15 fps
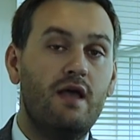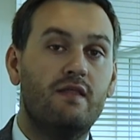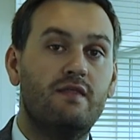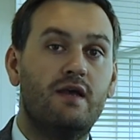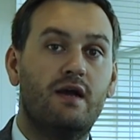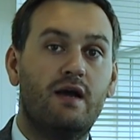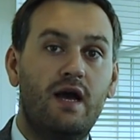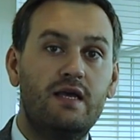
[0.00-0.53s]

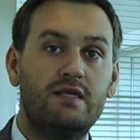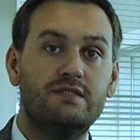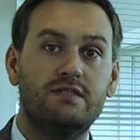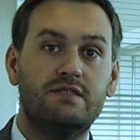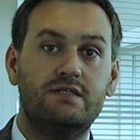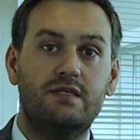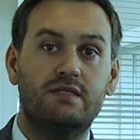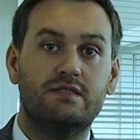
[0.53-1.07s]
the
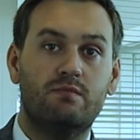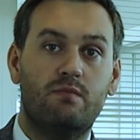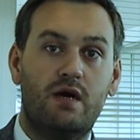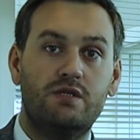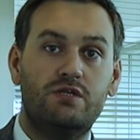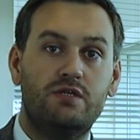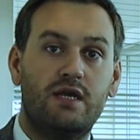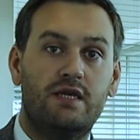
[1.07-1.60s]
highest since
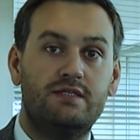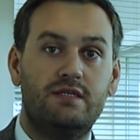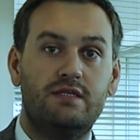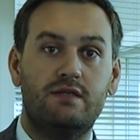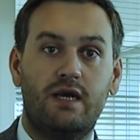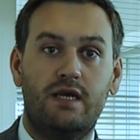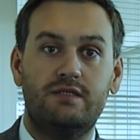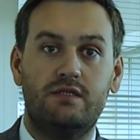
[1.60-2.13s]
March
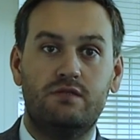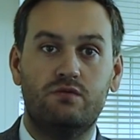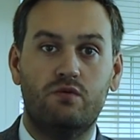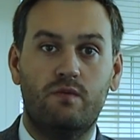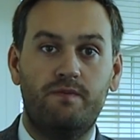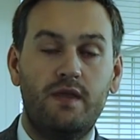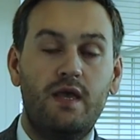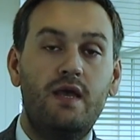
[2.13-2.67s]

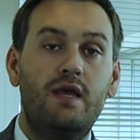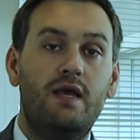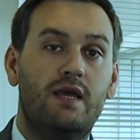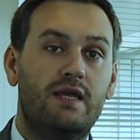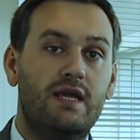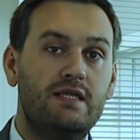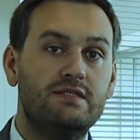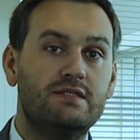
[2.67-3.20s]
1992.
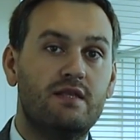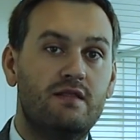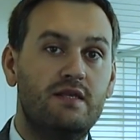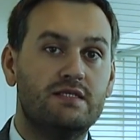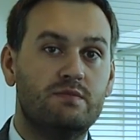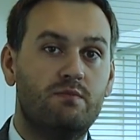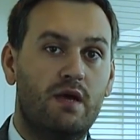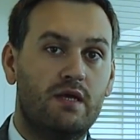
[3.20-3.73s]
Against this